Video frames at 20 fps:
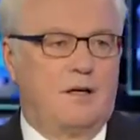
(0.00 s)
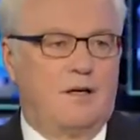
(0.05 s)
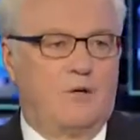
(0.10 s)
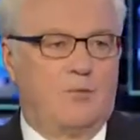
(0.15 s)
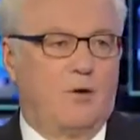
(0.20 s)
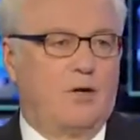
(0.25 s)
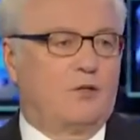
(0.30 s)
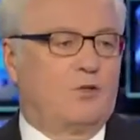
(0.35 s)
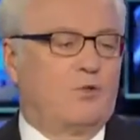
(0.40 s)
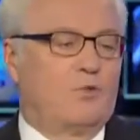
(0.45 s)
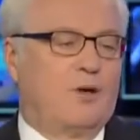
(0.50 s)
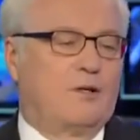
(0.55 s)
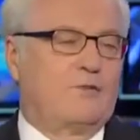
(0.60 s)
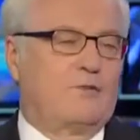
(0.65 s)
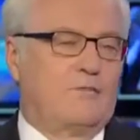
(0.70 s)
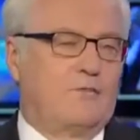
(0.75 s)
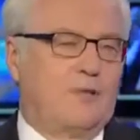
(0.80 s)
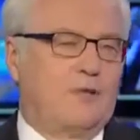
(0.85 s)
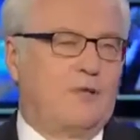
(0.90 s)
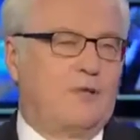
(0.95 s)
were to
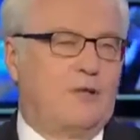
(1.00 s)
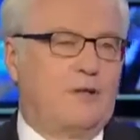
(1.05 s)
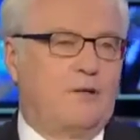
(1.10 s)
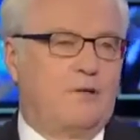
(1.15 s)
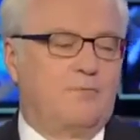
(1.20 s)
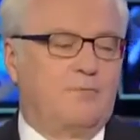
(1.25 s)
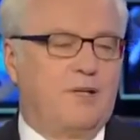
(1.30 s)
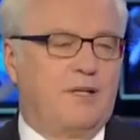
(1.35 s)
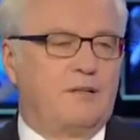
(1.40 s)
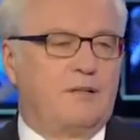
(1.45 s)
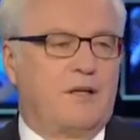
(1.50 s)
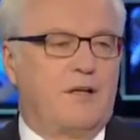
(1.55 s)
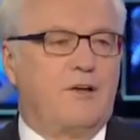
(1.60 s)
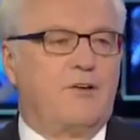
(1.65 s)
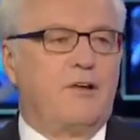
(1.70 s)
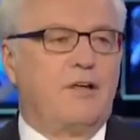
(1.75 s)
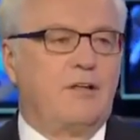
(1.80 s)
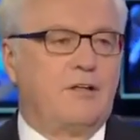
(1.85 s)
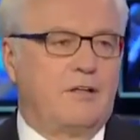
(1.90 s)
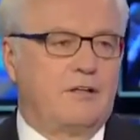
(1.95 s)
want to build
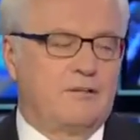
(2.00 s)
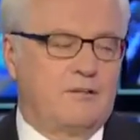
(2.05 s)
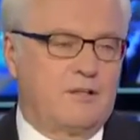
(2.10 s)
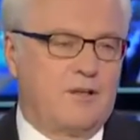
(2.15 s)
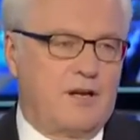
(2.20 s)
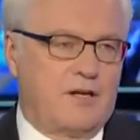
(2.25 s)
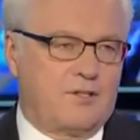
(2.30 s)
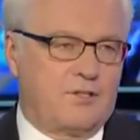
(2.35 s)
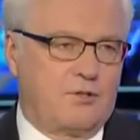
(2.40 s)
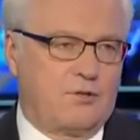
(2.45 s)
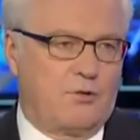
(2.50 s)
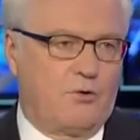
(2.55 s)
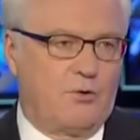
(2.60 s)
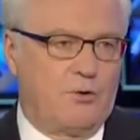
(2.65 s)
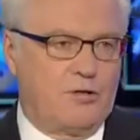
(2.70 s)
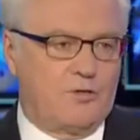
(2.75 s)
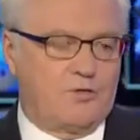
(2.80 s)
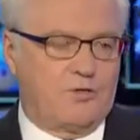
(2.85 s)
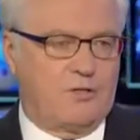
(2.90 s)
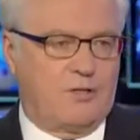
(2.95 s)
a real international
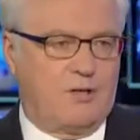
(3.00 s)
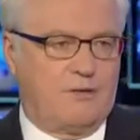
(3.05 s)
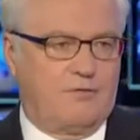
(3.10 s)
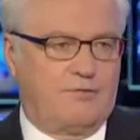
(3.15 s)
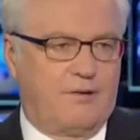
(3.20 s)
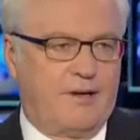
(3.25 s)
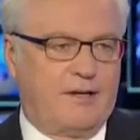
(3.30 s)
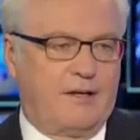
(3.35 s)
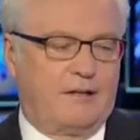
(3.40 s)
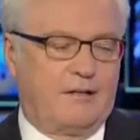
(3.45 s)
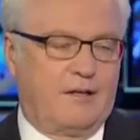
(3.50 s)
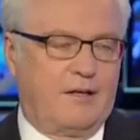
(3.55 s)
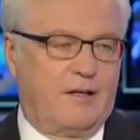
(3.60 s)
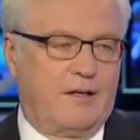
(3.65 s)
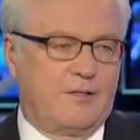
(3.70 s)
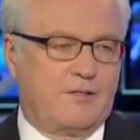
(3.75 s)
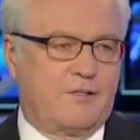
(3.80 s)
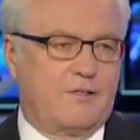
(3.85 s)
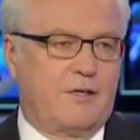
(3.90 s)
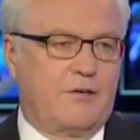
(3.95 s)
coalition of fighting
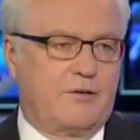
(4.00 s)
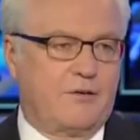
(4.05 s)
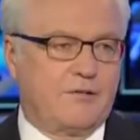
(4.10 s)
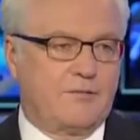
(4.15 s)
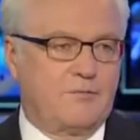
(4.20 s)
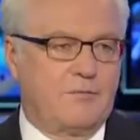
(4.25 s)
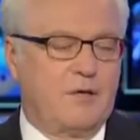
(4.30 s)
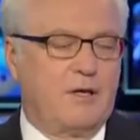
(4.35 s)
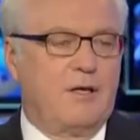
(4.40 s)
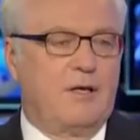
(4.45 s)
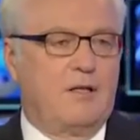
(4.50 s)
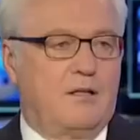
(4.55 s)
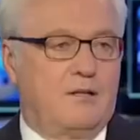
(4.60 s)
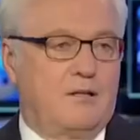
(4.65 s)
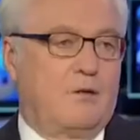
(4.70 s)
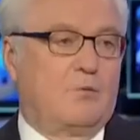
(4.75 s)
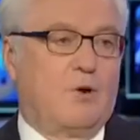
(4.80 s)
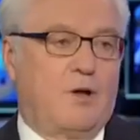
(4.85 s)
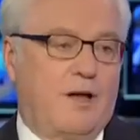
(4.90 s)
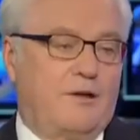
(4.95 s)
against terrorism,
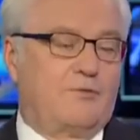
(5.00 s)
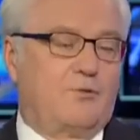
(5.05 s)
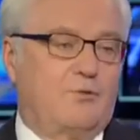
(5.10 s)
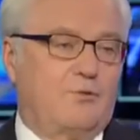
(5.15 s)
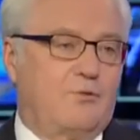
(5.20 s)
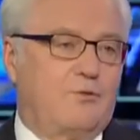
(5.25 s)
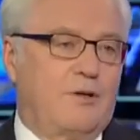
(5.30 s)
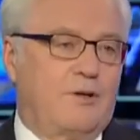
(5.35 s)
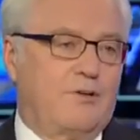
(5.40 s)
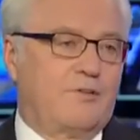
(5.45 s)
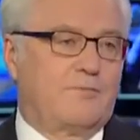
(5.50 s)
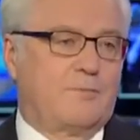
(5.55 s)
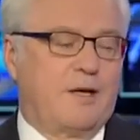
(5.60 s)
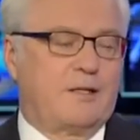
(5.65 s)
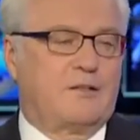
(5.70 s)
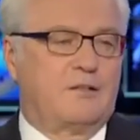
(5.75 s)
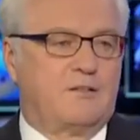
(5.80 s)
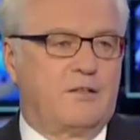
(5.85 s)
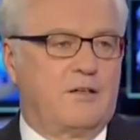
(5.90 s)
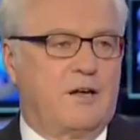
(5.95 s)
they will have to
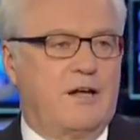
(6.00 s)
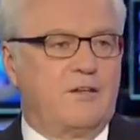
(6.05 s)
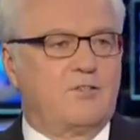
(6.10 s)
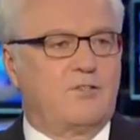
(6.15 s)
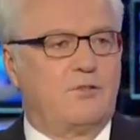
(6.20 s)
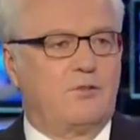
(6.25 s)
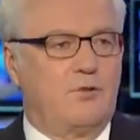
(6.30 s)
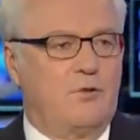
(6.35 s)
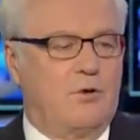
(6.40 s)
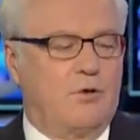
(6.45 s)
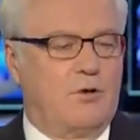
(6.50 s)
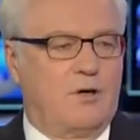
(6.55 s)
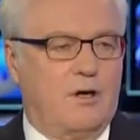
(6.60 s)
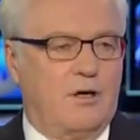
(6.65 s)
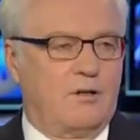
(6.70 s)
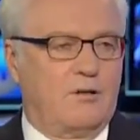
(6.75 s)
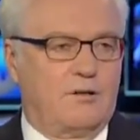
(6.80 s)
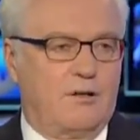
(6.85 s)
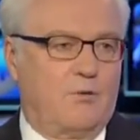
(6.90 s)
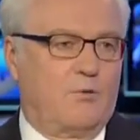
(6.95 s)
respect international law.
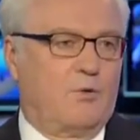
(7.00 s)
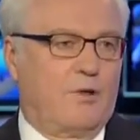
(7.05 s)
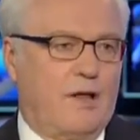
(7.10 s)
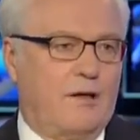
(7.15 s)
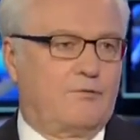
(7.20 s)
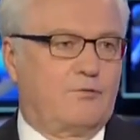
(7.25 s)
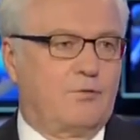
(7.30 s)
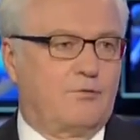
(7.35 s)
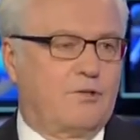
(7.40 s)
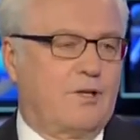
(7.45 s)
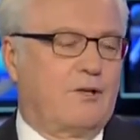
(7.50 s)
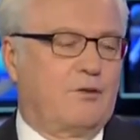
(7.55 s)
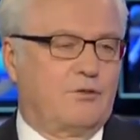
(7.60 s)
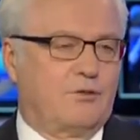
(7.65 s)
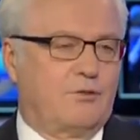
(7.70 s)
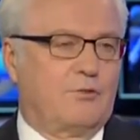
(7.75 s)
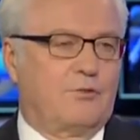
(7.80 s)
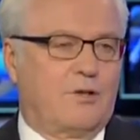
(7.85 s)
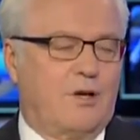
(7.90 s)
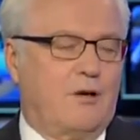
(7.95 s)
And they will have to take
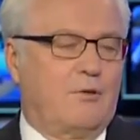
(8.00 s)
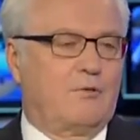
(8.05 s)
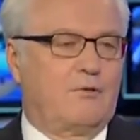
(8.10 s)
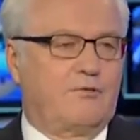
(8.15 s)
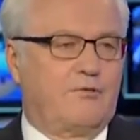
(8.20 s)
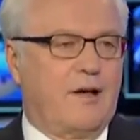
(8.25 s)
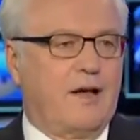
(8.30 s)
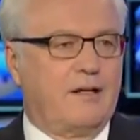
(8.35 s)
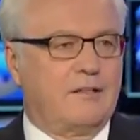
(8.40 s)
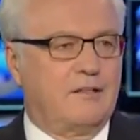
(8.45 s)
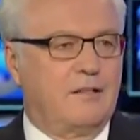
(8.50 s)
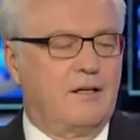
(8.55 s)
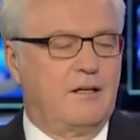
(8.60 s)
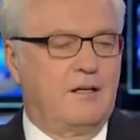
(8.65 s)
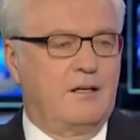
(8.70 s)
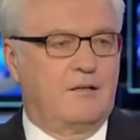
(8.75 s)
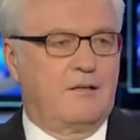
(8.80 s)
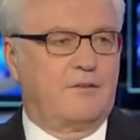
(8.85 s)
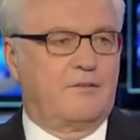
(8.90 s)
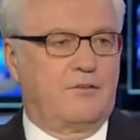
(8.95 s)
into account the fact
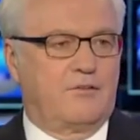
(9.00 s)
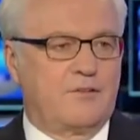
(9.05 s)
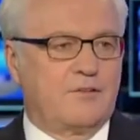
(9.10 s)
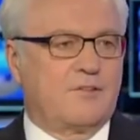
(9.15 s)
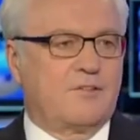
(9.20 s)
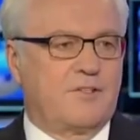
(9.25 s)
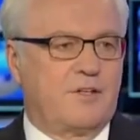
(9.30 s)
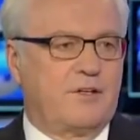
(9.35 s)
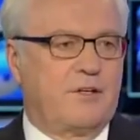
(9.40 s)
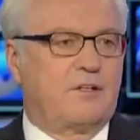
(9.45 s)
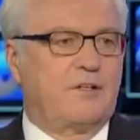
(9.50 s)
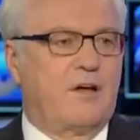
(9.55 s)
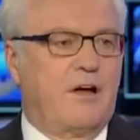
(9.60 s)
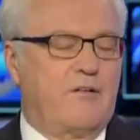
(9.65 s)
that there is a Syrian